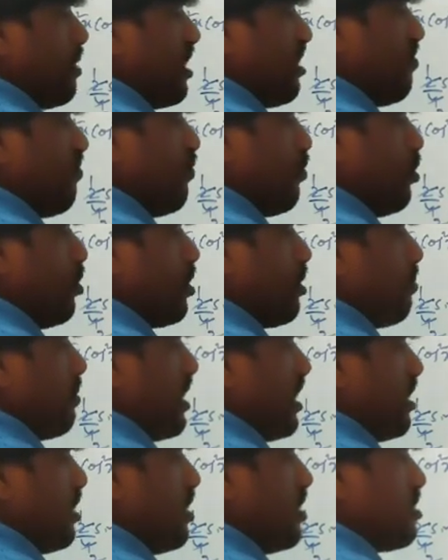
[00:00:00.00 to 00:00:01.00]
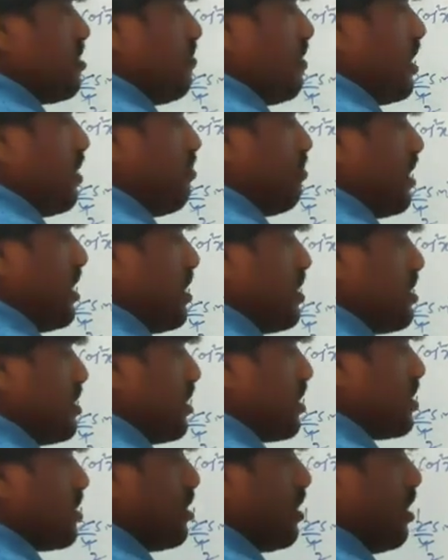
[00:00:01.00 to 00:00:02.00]
4 minus 1 by
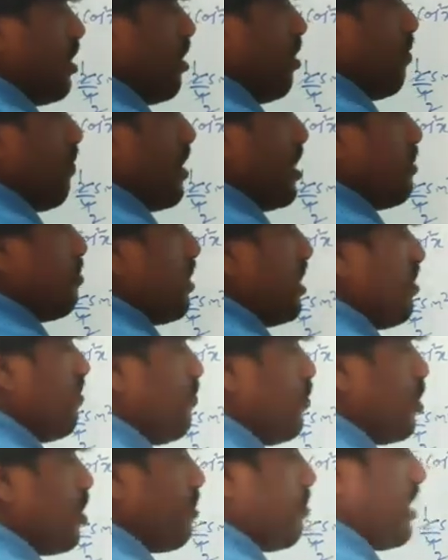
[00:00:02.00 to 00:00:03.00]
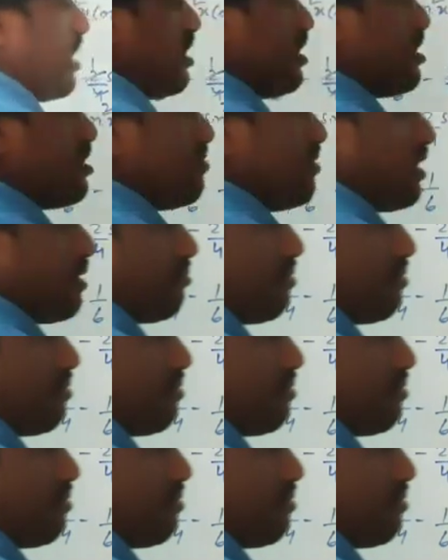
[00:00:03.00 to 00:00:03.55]
6, 1 by 4 minus 1 by